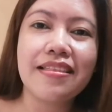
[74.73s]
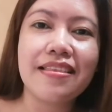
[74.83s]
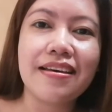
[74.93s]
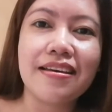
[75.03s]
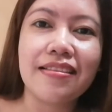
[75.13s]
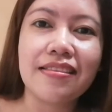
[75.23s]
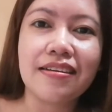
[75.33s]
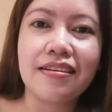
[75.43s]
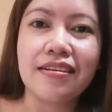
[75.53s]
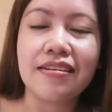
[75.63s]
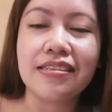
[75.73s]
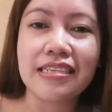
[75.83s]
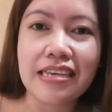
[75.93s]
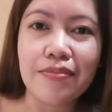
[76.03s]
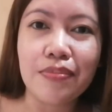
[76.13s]
that
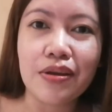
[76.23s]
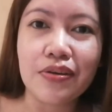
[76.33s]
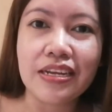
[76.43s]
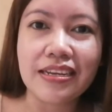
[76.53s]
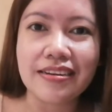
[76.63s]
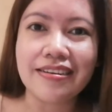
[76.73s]
she uploaded.